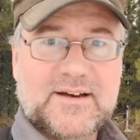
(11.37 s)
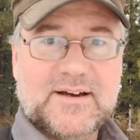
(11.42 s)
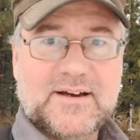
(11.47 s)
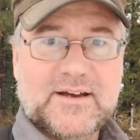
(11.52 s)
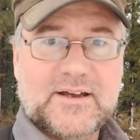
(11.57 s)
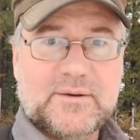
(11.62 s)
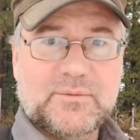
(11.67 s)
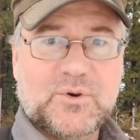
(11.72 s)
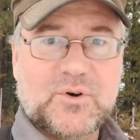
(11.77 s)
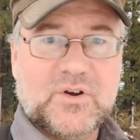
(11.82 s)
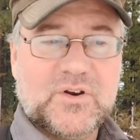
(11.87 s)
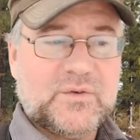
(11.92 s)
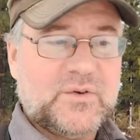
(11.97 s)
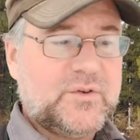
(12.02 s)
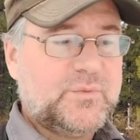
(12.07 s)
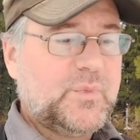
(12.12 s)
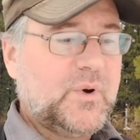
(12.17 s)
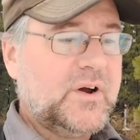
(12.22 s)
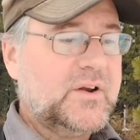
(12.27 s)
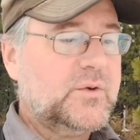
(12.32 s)
I am going to
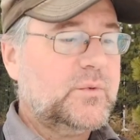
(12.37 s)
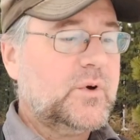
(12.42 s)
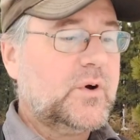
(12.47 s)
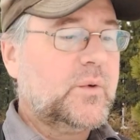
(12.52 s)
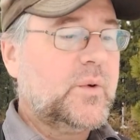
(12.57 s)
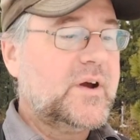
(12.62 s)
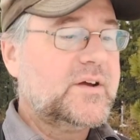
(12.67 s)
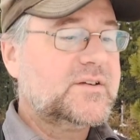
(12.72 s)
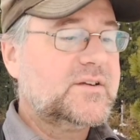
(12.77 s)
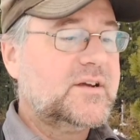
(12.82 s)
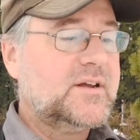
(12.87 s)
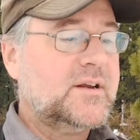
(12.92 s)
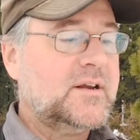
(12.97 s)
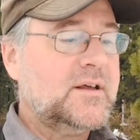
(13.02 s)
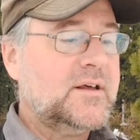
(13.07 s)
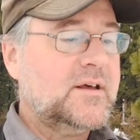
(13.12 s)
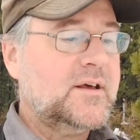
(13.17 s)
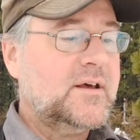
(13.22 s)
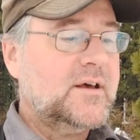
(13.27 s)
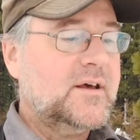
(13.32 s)
respond to a
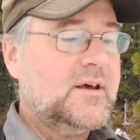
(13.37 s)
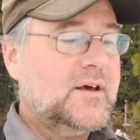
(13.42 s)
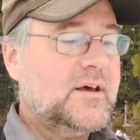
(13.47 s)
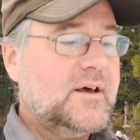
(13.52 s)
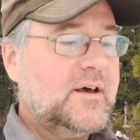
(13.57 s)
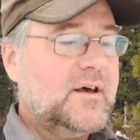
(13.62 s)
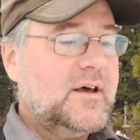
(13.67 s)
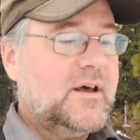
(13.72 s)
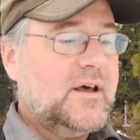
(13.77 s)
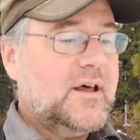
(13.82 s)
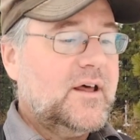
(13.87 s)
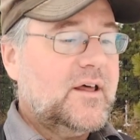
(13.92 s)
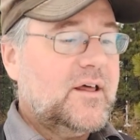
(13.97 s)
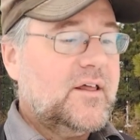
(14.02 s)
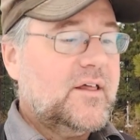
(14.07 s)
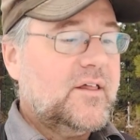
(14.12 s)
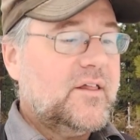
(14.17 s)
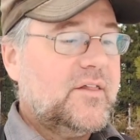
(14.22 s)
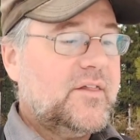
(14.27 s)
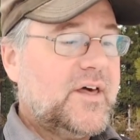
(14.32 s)
question
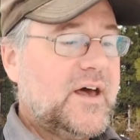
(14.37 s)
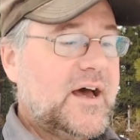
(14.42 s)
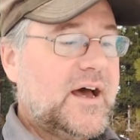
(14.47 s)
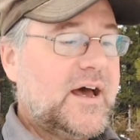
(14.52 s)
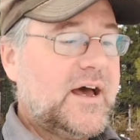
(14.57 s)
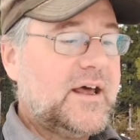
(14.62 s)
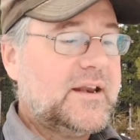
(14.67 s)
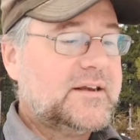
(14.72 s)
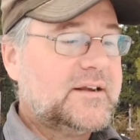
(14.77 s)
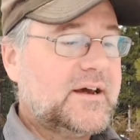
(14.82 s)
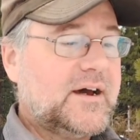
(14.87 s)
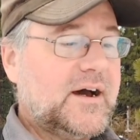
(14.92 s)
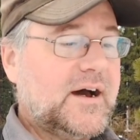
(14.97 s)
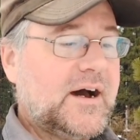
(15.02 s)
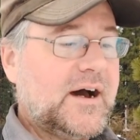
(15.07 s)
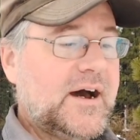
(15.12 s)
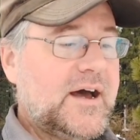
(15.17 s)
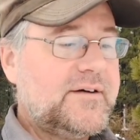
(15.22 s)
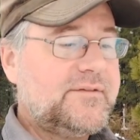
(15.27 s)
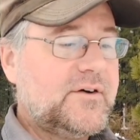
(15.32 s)
that
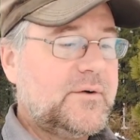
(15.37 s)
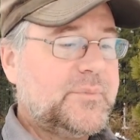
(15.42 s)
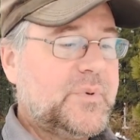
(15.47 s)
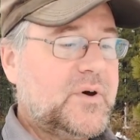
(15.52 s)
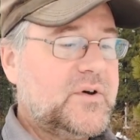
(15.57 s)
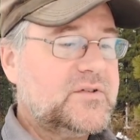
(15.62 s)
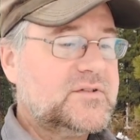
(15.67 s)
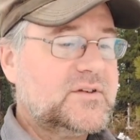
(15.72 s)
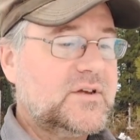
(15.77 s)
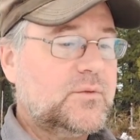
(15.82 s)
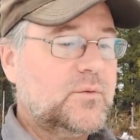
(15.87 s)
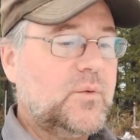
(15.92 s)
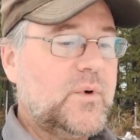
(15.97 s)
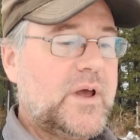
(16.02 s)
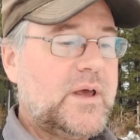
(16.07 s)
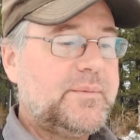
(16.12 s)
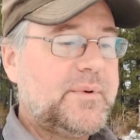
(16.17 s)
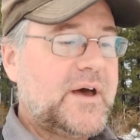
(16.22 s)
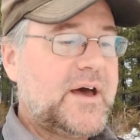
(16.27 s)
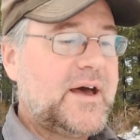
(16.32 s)
Iva posted
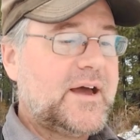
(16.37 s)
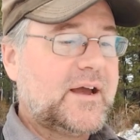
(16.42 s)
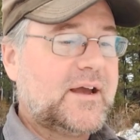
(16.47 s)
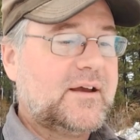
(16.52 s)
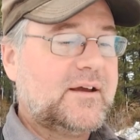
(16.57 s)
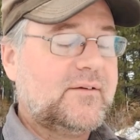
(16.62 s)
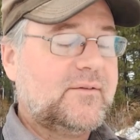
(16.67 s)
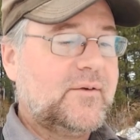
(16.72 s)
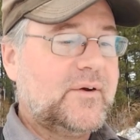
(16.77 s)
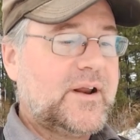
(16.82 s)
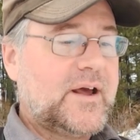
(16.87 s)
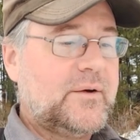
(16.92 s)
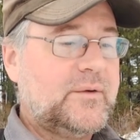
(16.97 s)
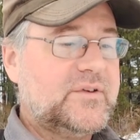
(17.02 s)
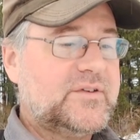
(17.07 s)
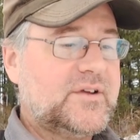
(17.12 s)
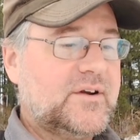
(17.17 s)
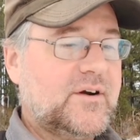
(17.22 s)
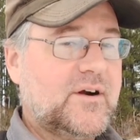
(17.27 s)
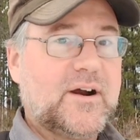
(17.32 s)
way back when I
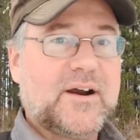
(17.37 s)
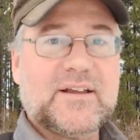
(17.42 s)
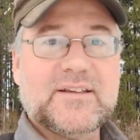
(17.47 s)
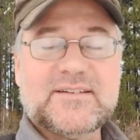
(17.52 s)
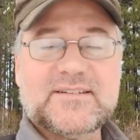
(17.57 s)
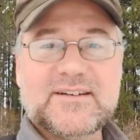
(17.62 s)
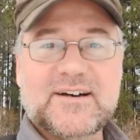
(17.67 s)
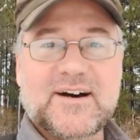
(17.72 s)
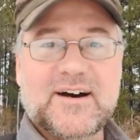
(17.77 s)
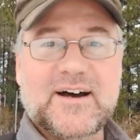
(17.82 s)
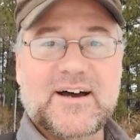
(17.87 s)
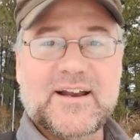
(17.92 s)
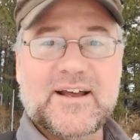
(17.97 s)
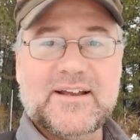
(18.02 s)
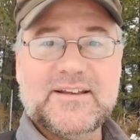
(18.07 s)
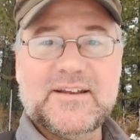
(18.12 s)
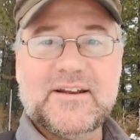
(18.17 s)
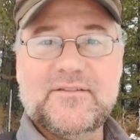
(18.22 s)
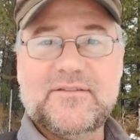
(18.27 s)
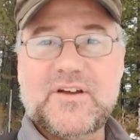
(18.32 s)
was in Arkansas,
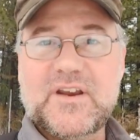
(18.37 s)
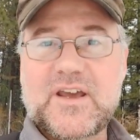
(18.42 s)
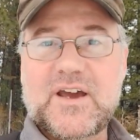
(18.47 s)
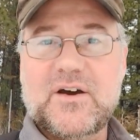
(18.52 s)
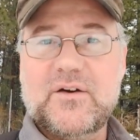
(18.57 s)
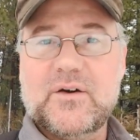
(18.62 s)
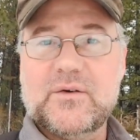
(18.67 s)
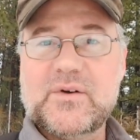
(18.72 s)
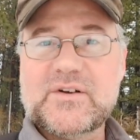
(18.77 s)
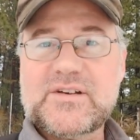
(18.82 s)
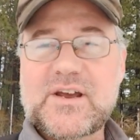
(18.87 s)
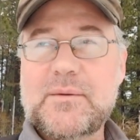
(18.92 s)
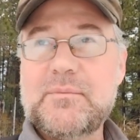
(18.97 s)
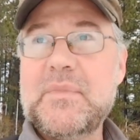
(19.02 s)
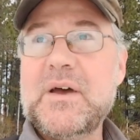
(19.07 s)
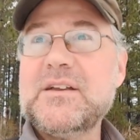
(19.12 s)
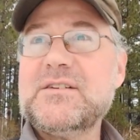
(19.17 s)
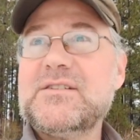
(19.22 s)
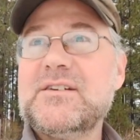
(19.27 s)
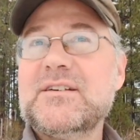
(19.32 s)
and I did a video in which I
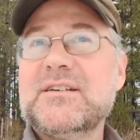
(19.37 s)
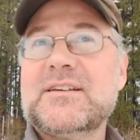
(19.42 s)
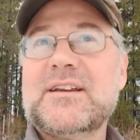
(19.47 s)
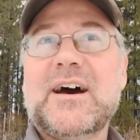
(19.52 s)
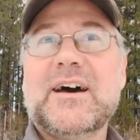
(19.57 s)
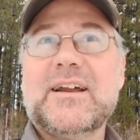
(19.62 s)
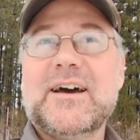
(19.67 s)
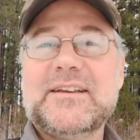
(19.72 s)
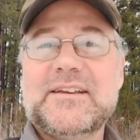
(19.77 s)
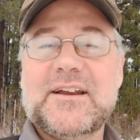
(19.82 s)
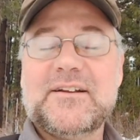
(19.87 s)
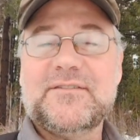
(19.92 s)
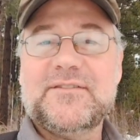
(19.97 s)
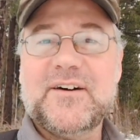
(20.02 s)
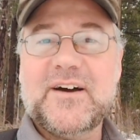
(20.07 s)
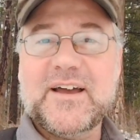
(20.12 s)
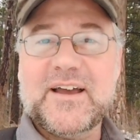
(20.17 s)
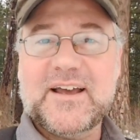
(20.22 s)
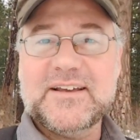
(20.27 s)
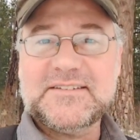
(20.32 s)
mentioned not
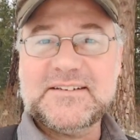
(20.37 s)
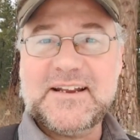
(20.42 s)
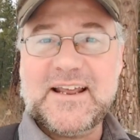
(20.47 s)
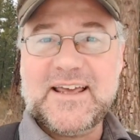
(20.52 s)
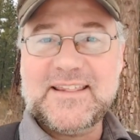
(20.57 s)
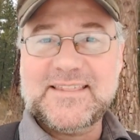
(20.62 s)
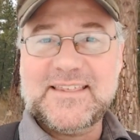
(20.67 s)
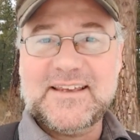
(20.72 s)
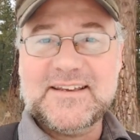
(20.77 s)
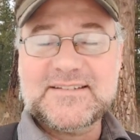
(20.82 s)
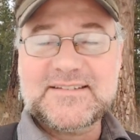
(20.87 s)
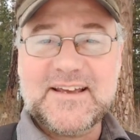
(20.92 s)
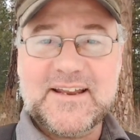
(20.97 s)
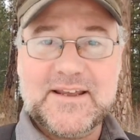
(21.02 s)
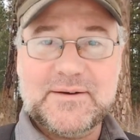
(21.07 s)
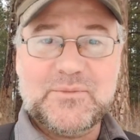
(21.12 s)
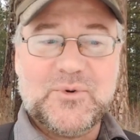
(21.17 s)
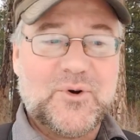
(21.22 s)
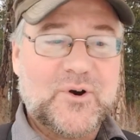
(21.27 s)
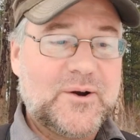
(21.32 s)
identifying as an atheist
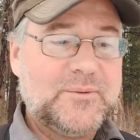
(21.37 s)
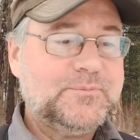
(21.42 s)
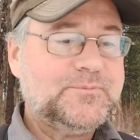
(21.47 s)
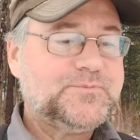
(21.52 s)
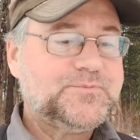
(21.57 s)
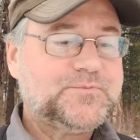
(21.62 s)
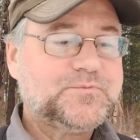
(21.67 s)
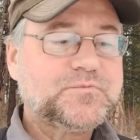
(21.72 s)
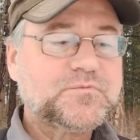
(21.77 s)
anymore.